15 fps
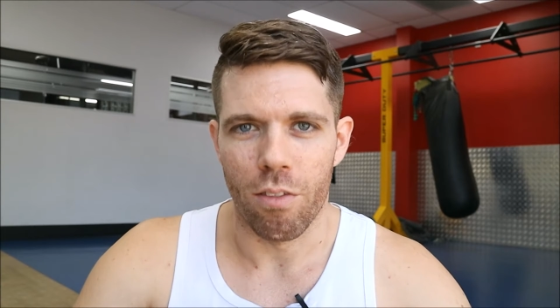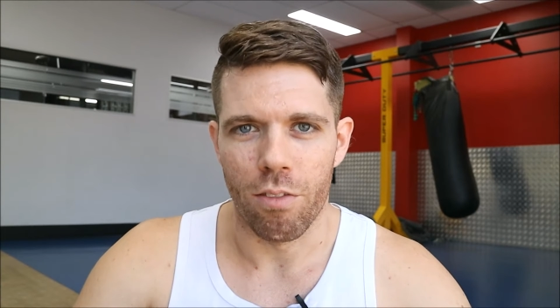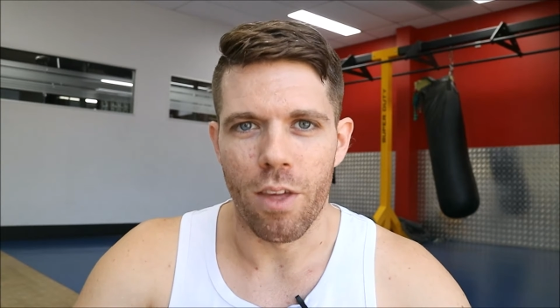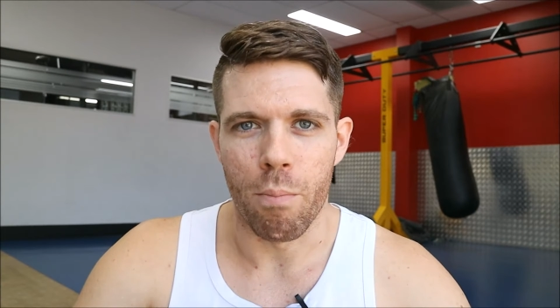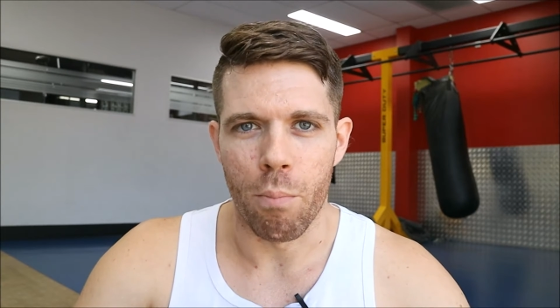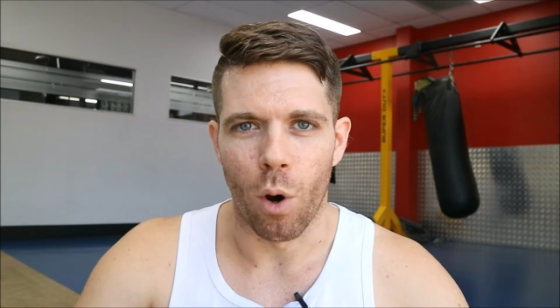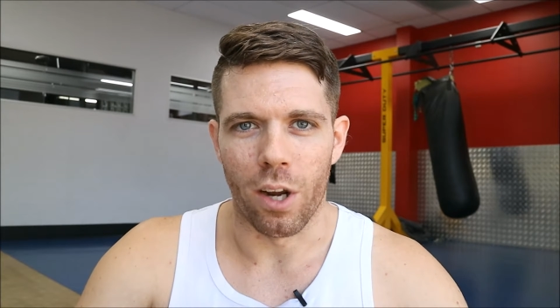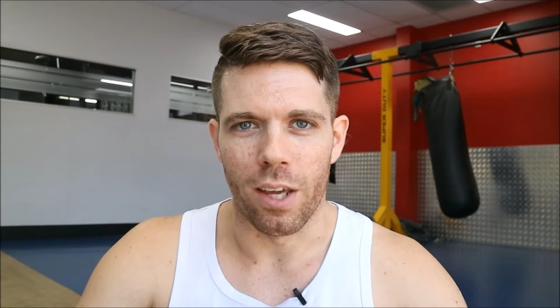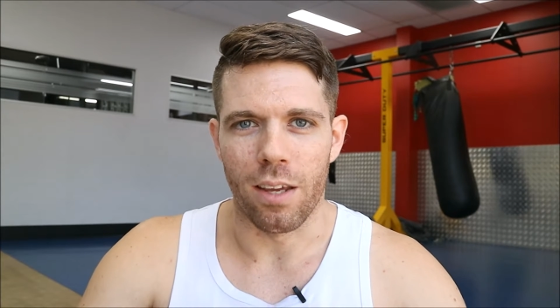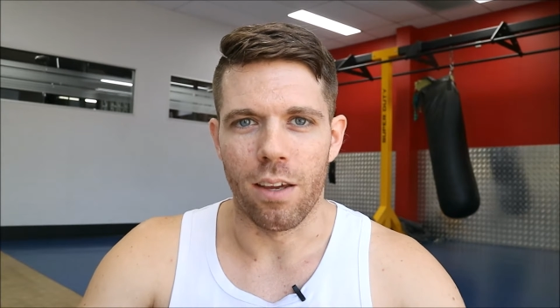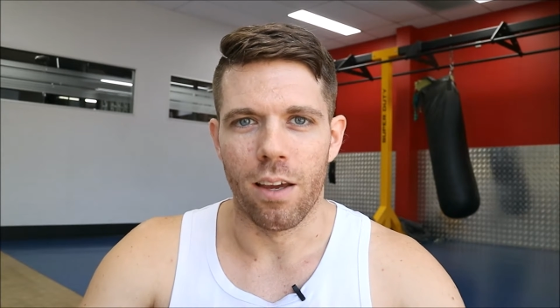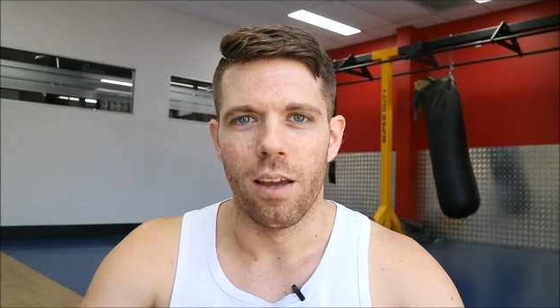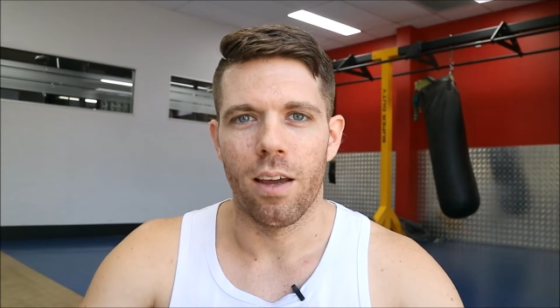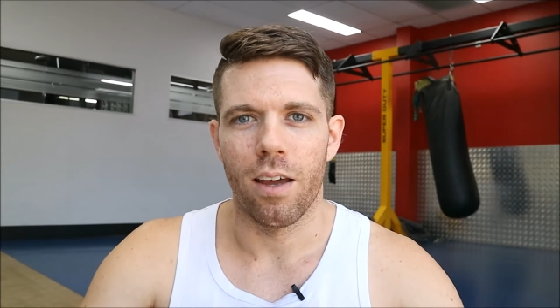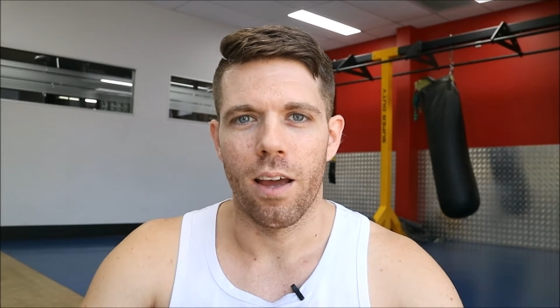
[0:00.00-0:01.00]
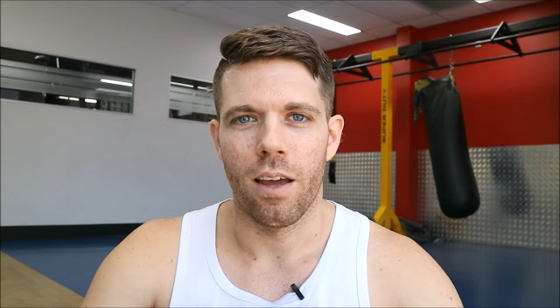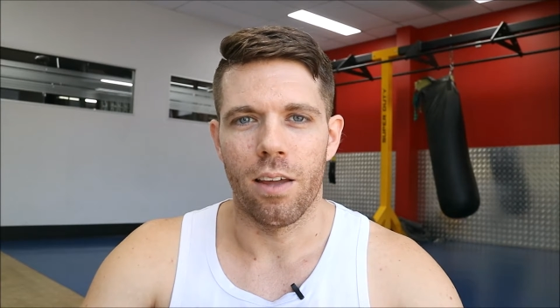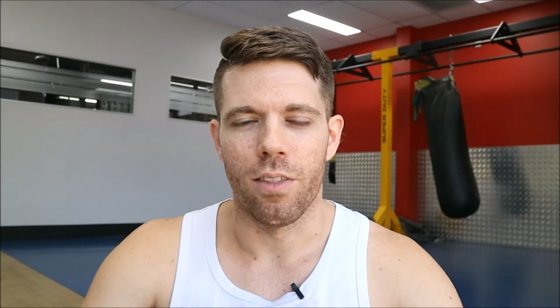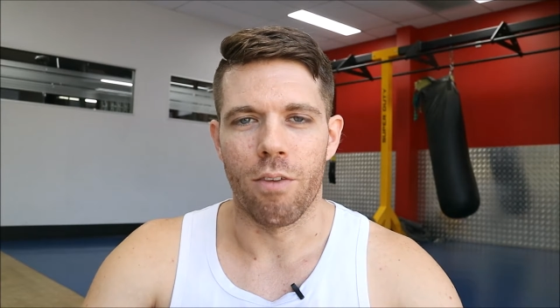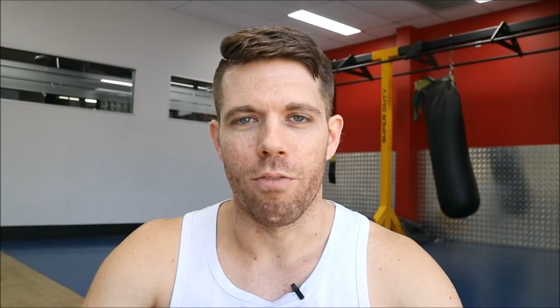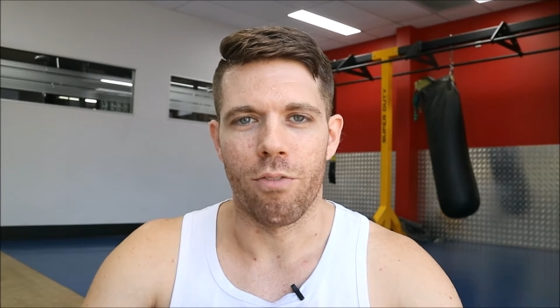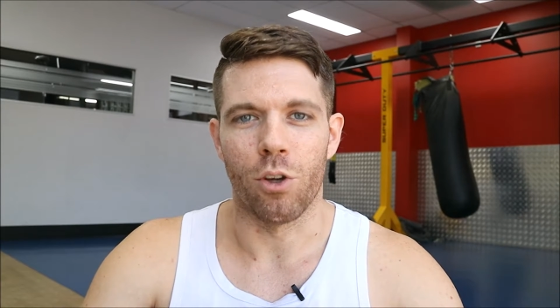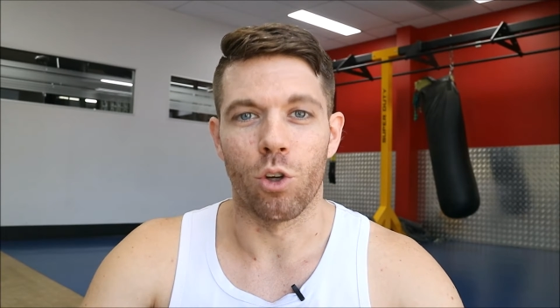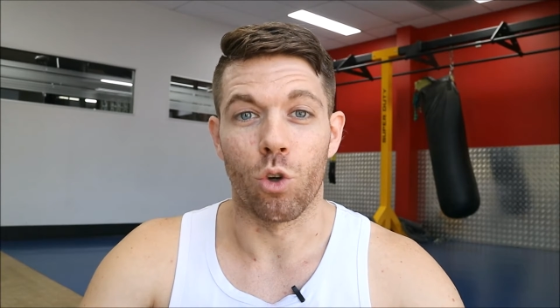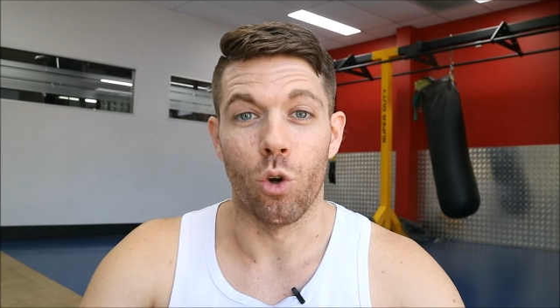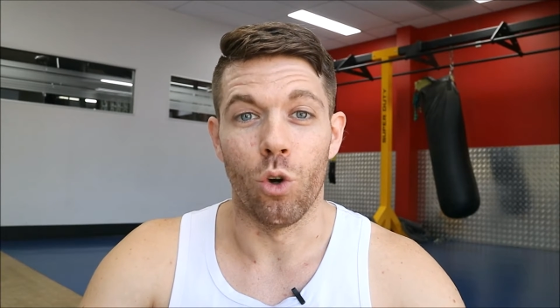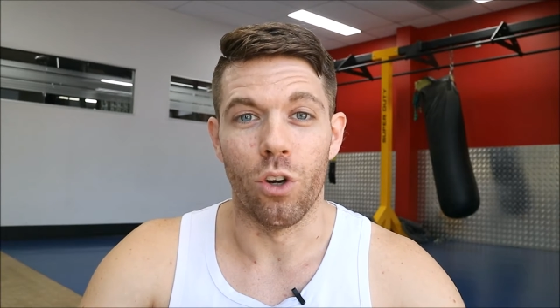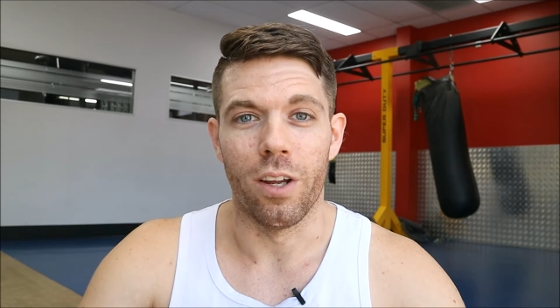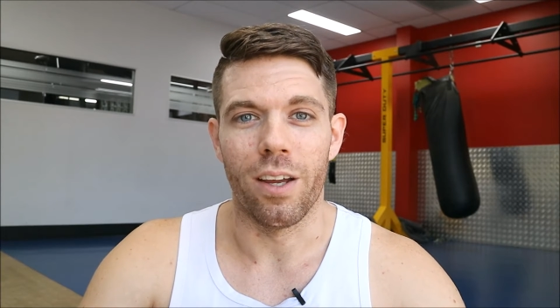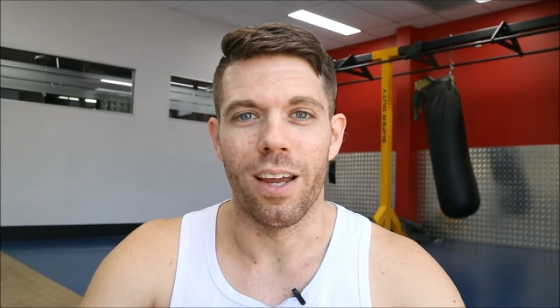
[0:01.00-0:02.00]
their body and they feel
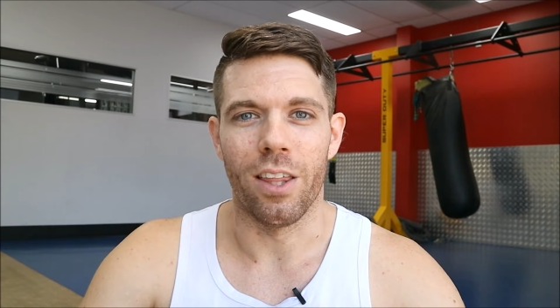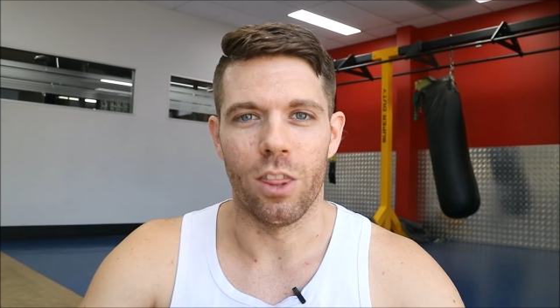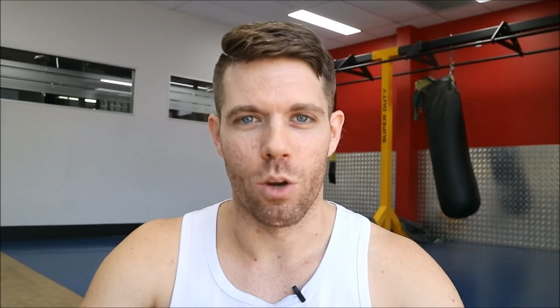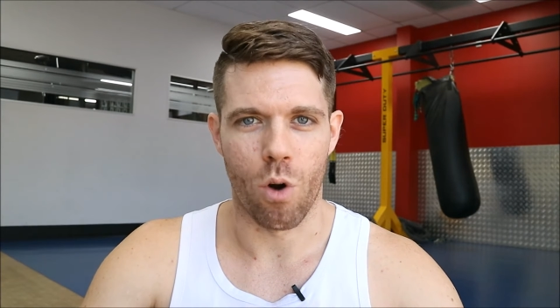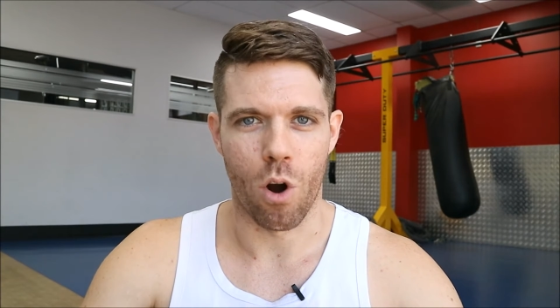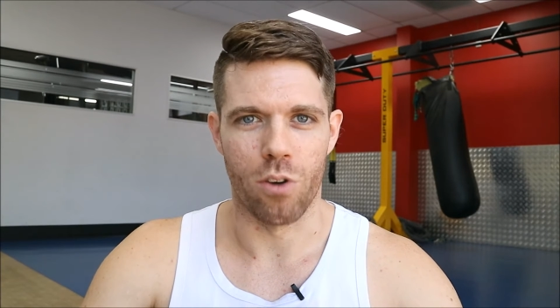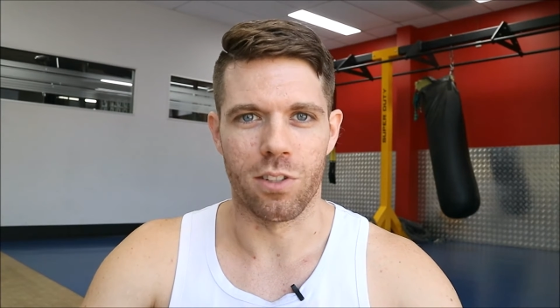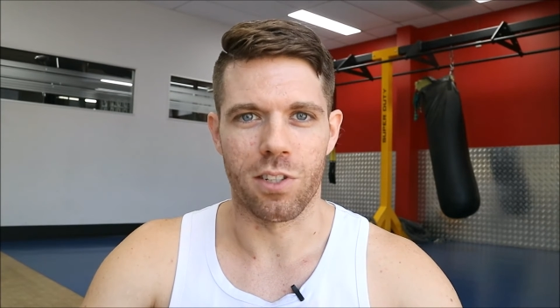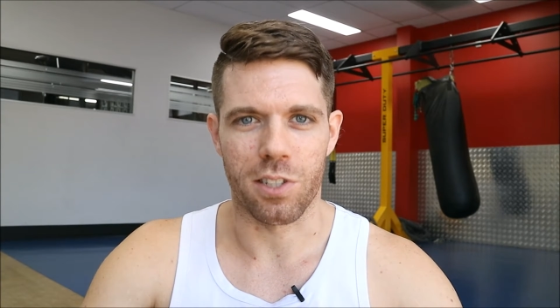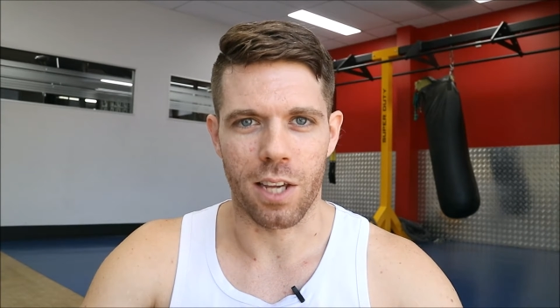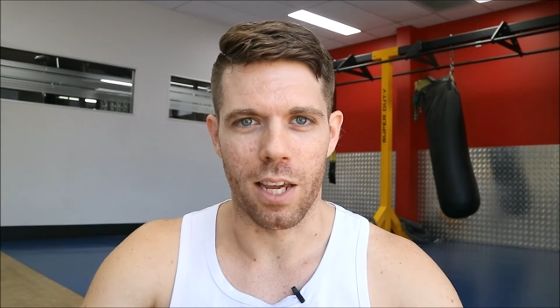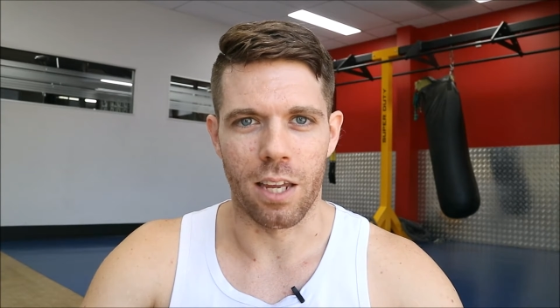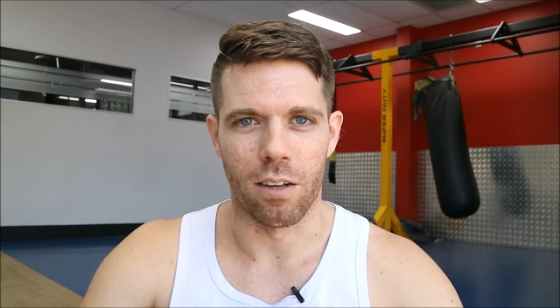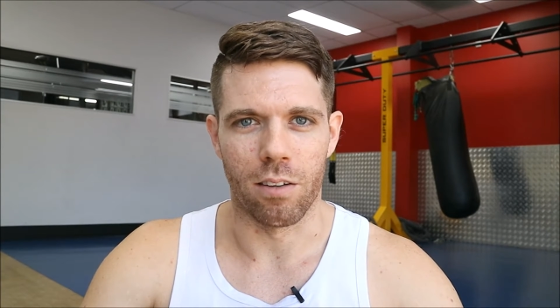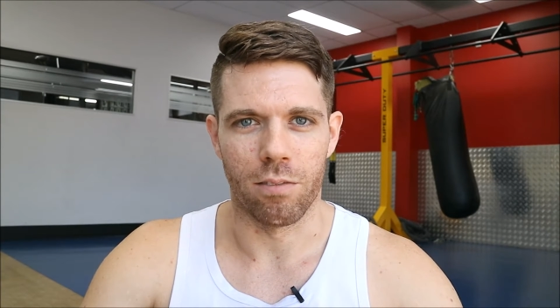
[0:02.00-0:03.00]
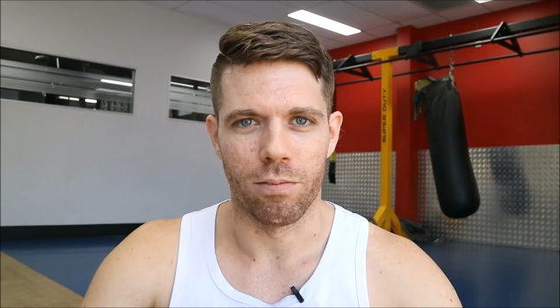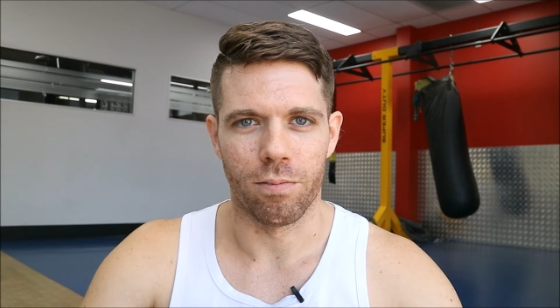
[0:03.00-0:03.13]
good in their own skin.